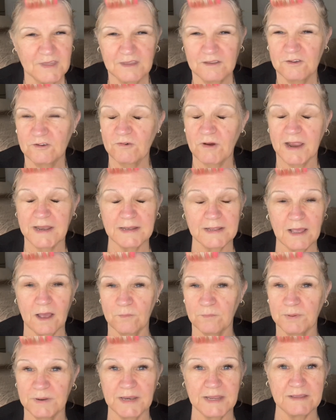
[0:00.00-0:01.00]
Great
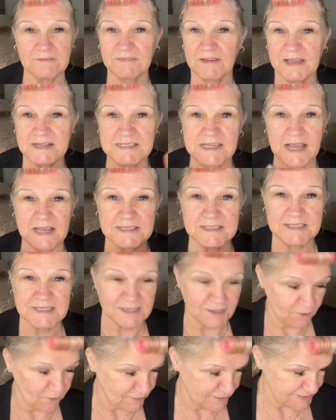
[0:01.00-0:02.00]
company,
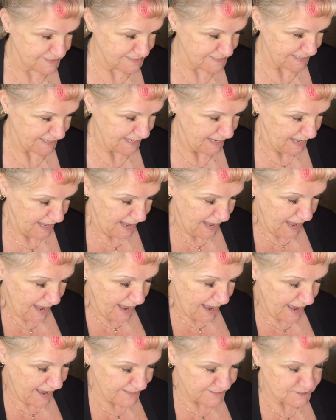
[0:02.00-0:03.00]
fantastic, honestly.
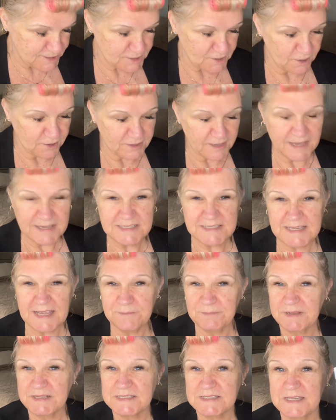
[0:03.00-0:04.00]
And so they sent
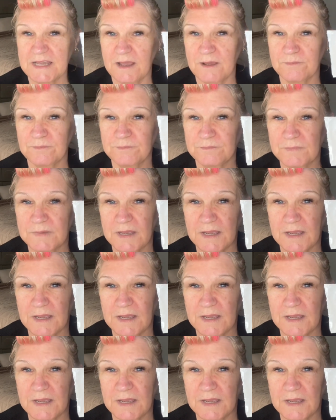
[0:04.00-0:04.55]
me some.